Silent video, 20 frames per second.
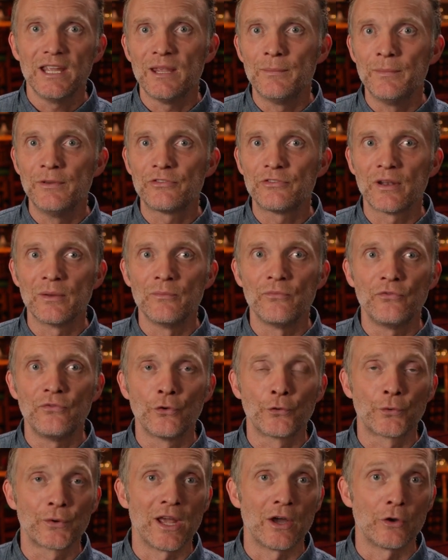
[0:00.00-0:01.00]
it means that I'm
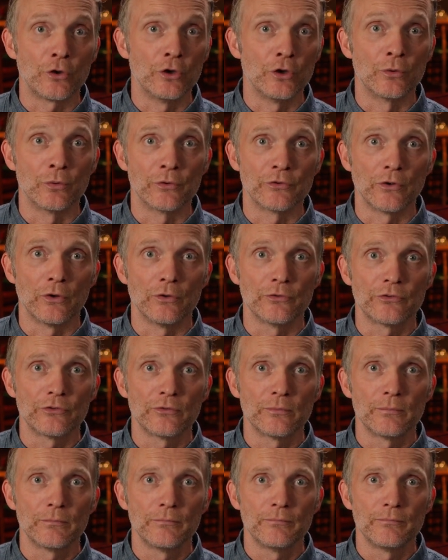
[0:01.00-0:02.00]
filtering out good
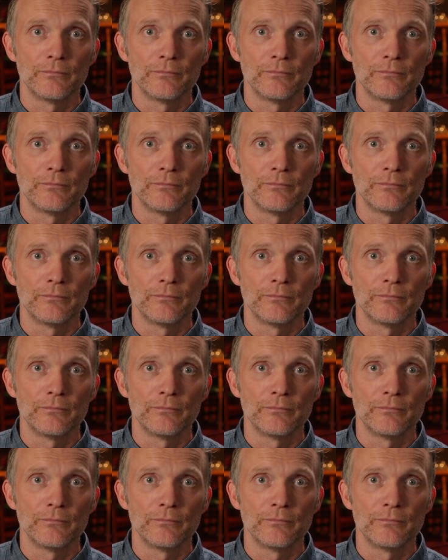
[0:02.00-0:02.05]
results.